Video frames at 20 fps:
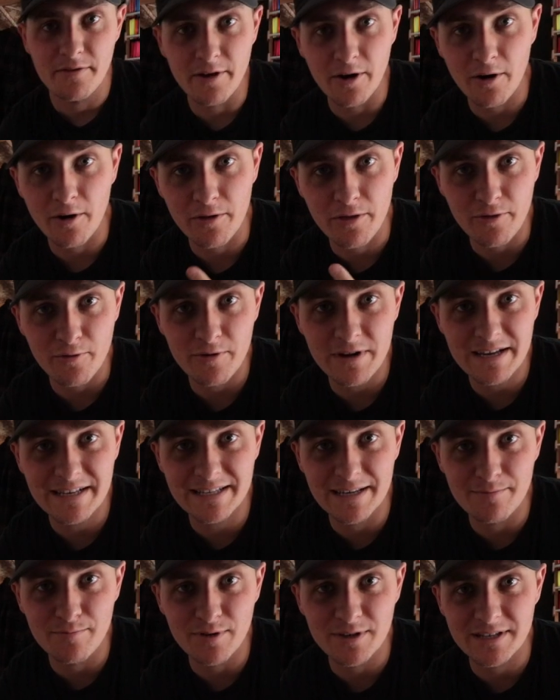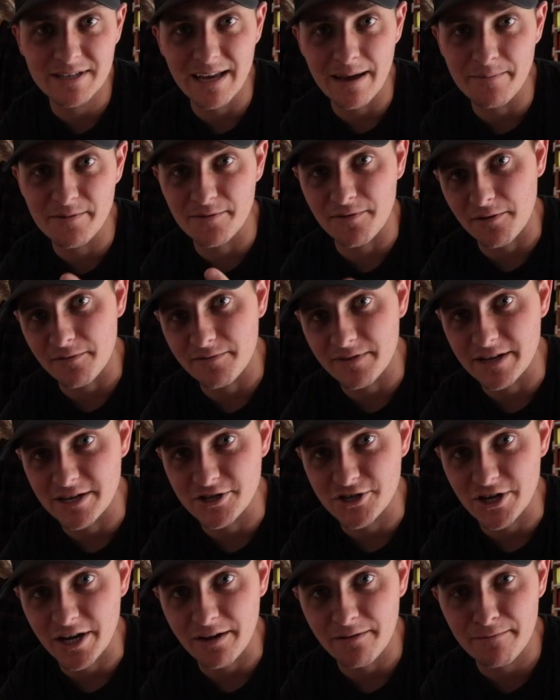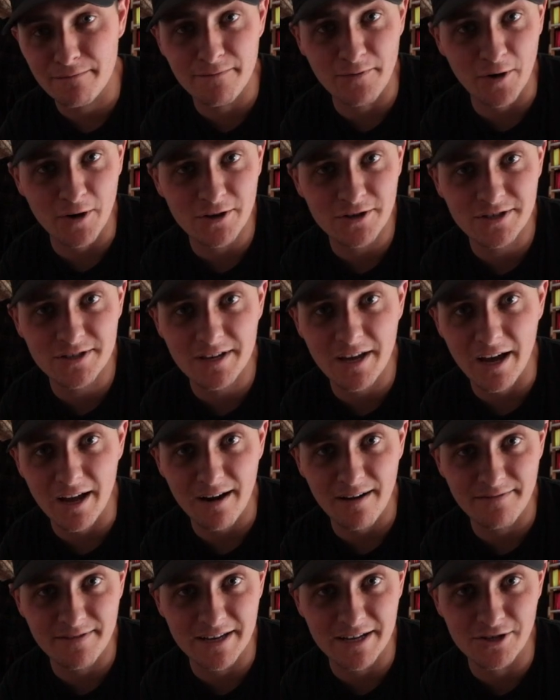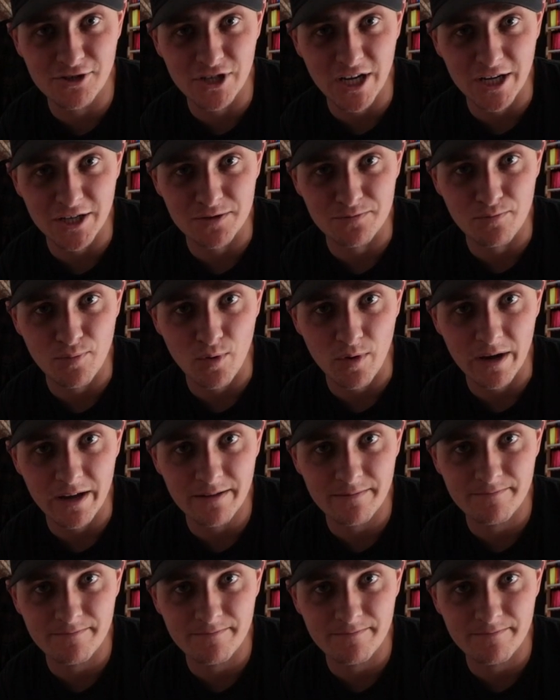There are three simple steps for finishing. First, cut off the injection point.